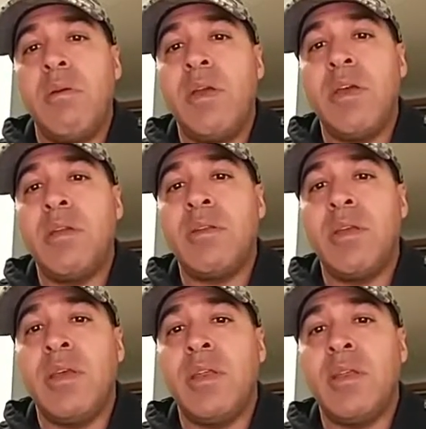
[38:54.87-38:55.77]

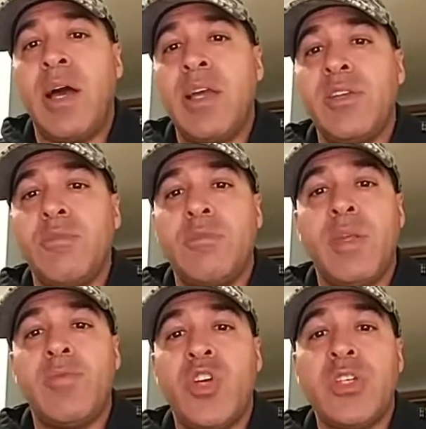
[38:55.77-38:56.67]
and I
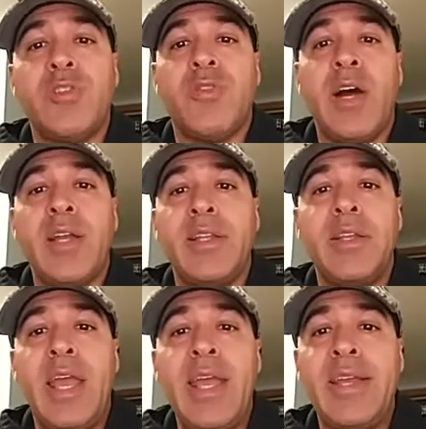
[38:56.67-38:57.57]
am justified
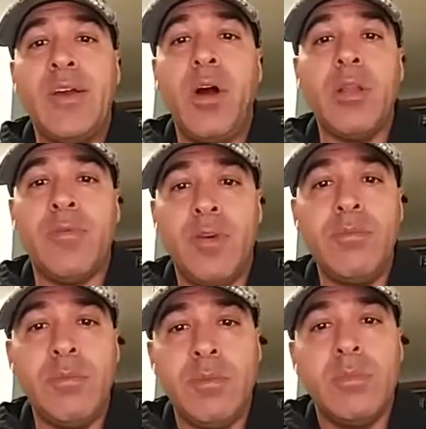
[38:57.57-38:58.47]
in hating all of
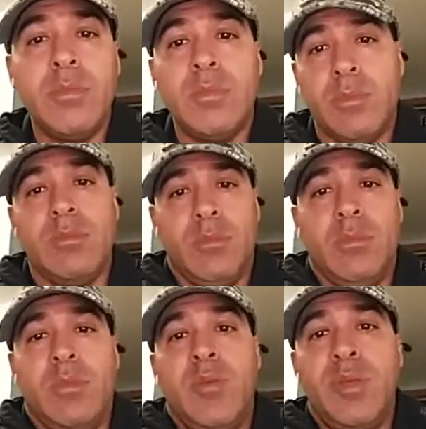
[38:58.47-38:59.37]
them
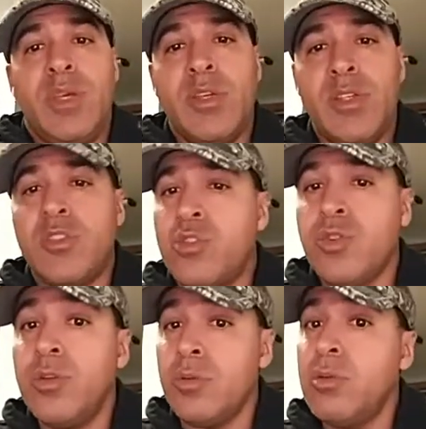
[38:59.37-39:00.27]
because it's
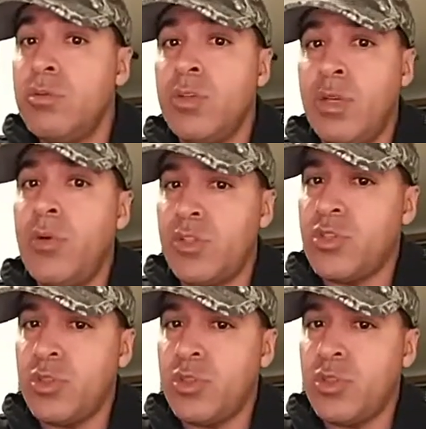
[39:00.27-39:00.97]
true. It's